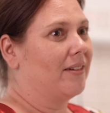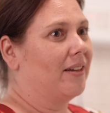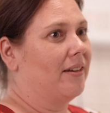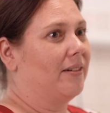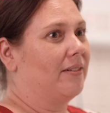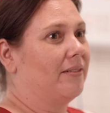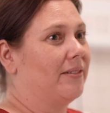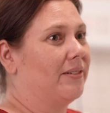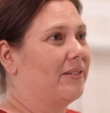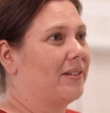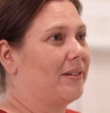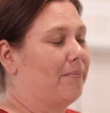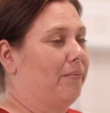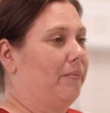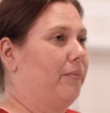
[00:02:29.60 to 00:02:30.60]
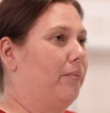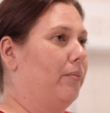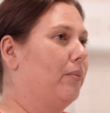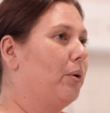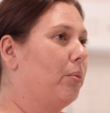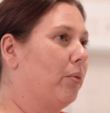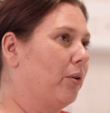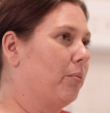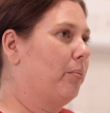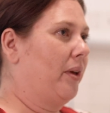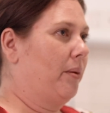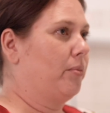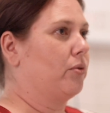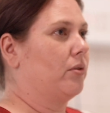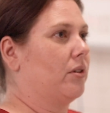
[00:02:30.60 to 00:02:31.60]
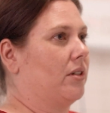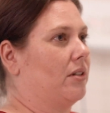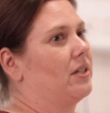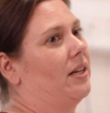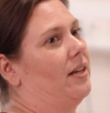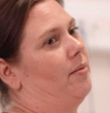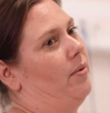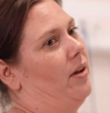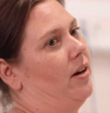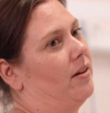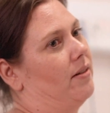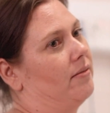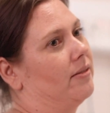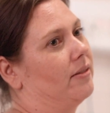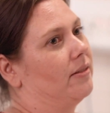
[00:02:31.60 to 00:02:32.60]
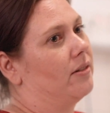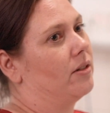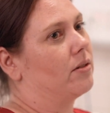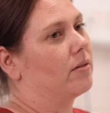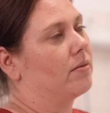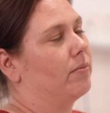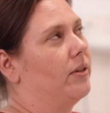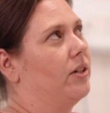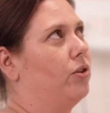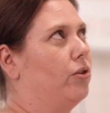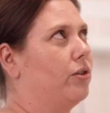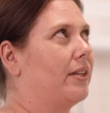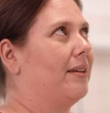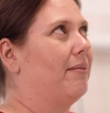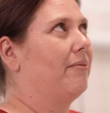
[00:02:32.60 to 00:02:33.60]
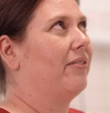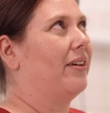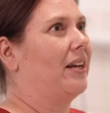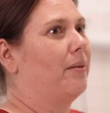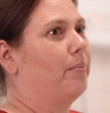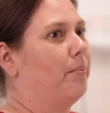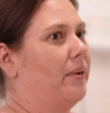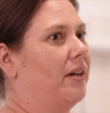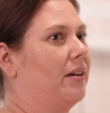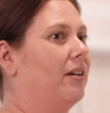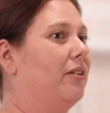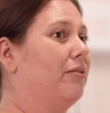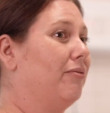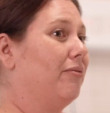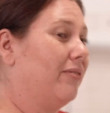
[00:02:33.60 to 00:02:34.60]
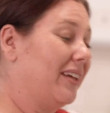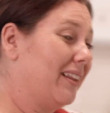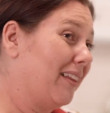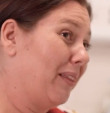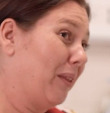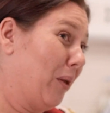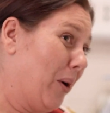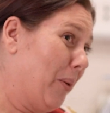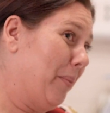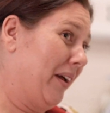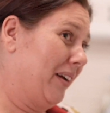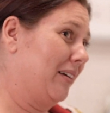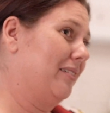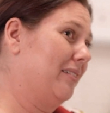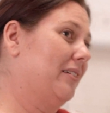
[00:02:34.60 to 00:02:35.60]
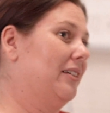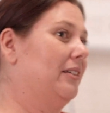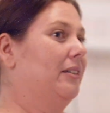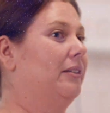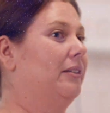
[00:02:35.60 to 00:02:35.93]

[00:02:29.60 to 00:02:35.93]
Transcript: And we want people to sleep better because when you sleep better, you feel a lot better.